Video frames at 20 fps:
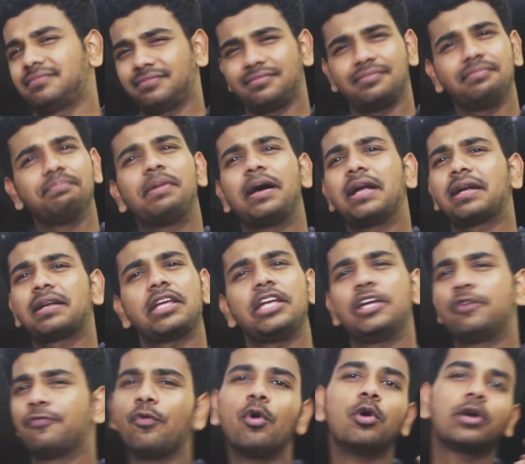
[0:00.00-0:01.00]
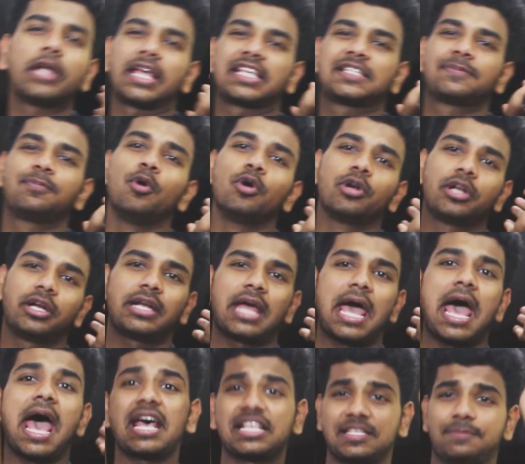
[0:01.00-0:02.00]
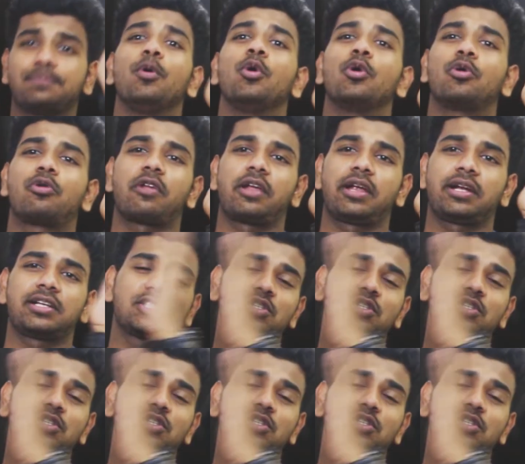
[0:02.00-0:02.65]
but it won't export it as portrait.